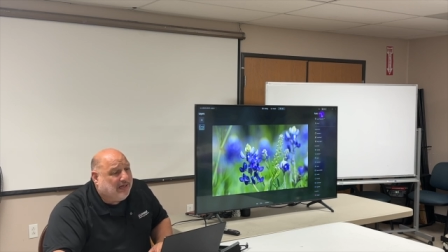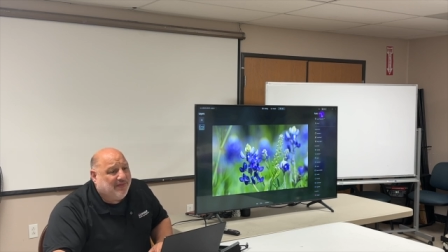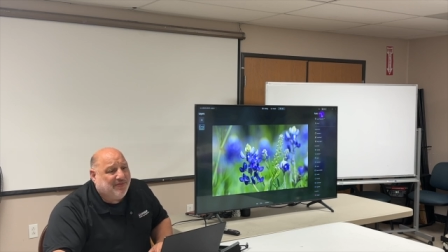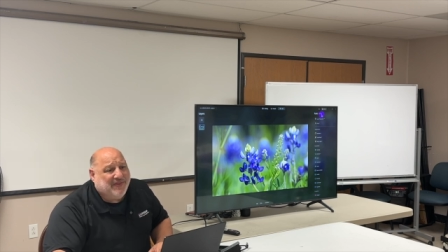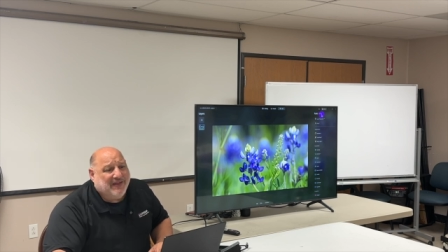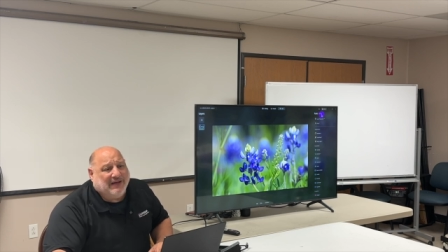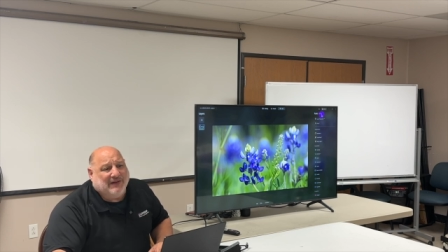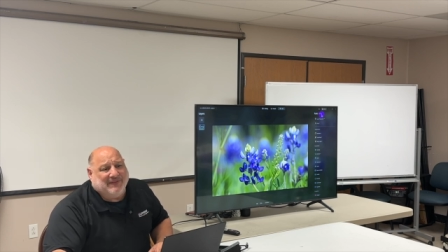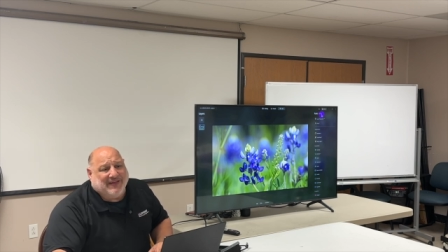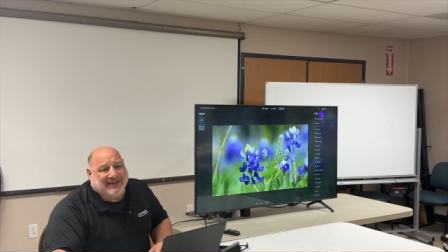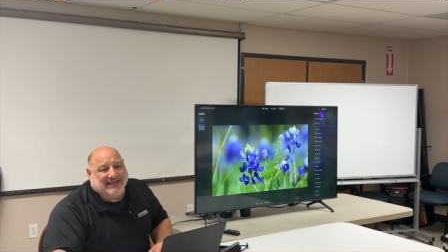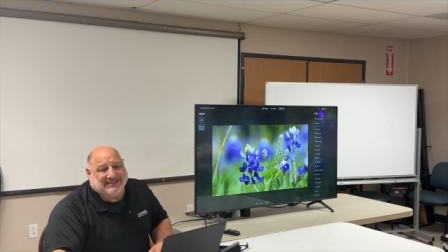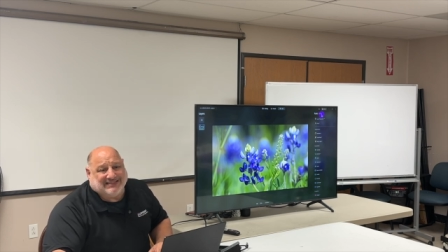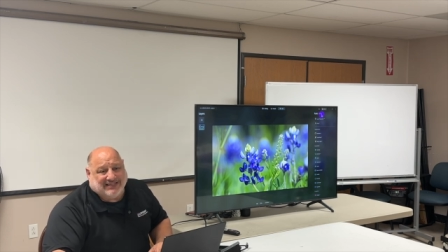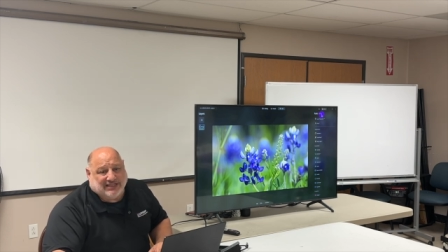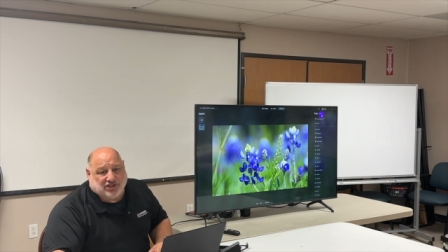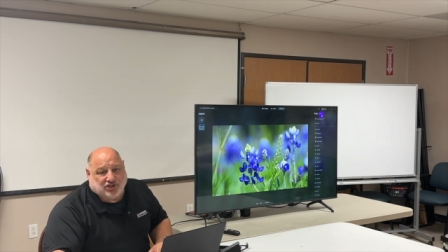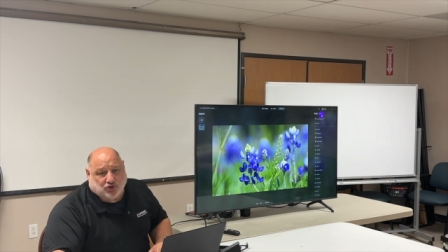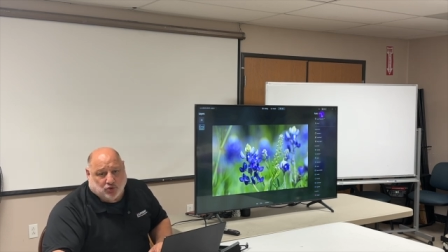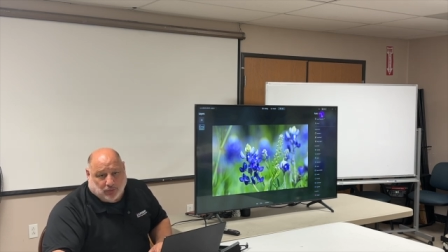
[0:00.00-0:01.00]
Think of that as
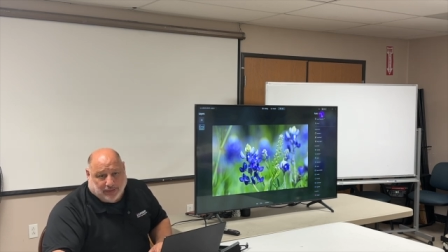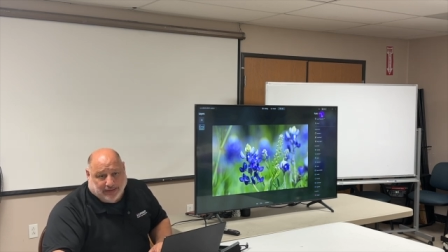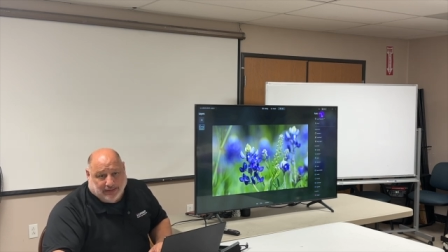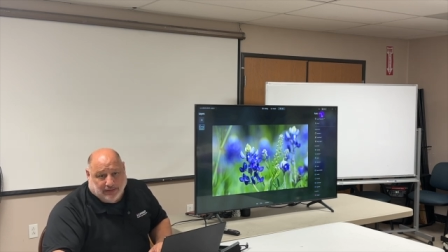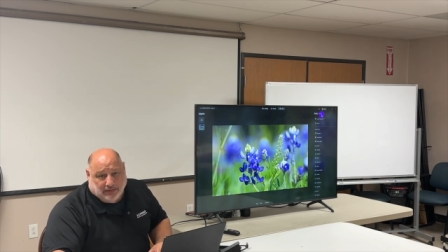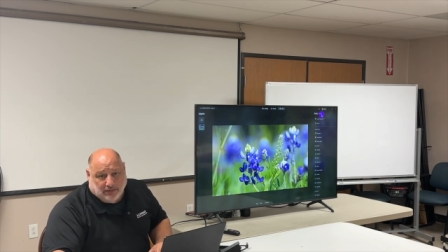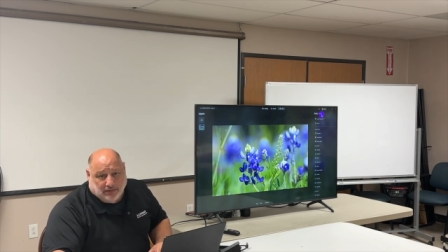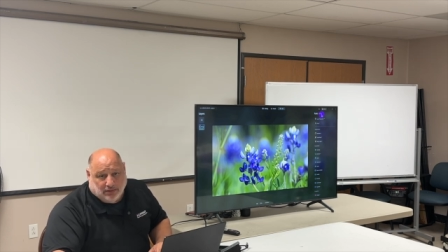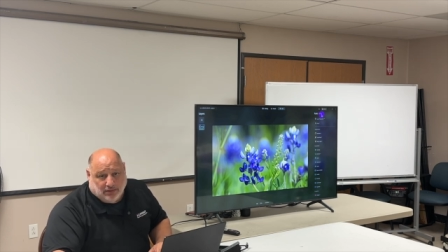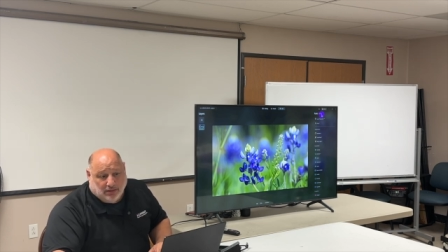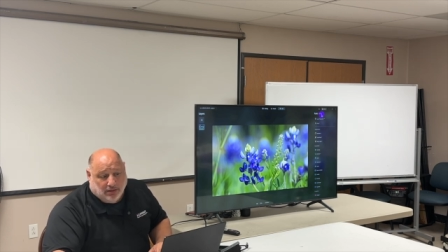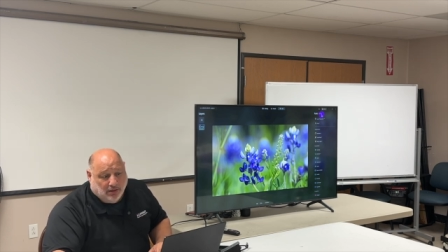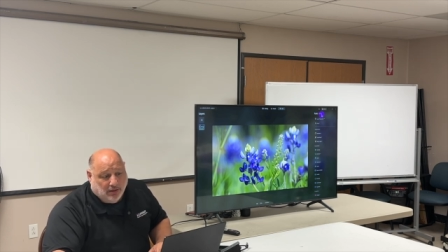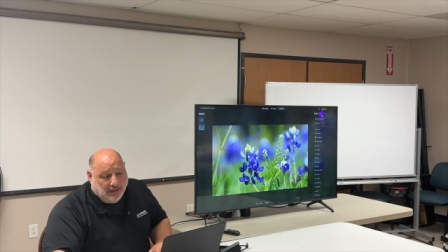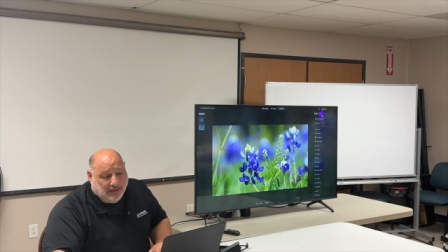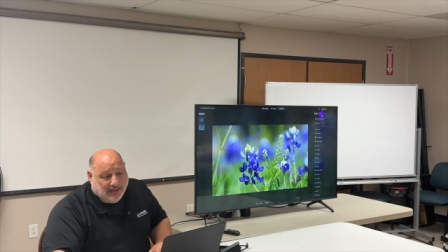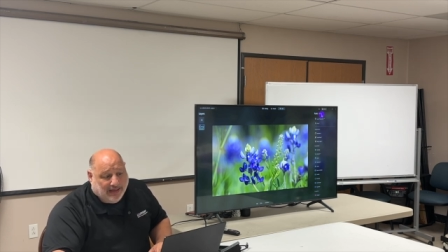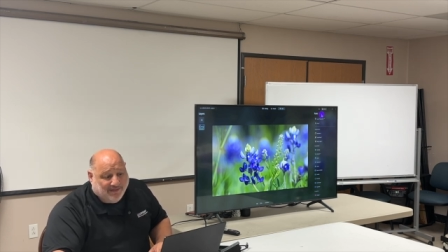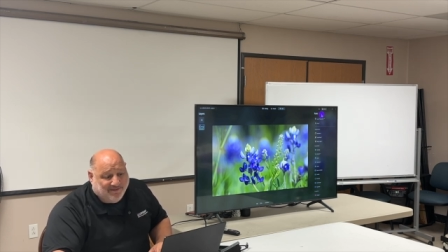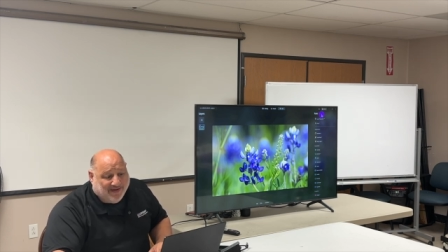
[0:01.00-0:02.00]
history.
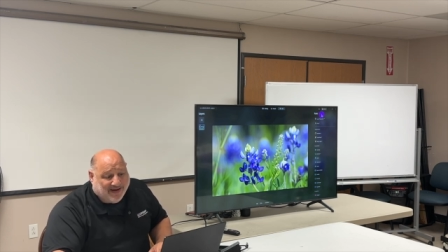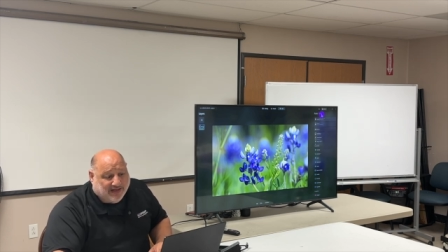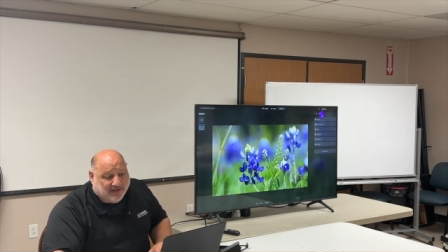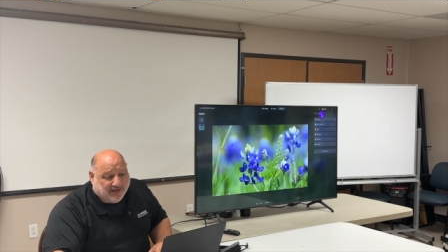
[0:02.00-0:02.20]
If I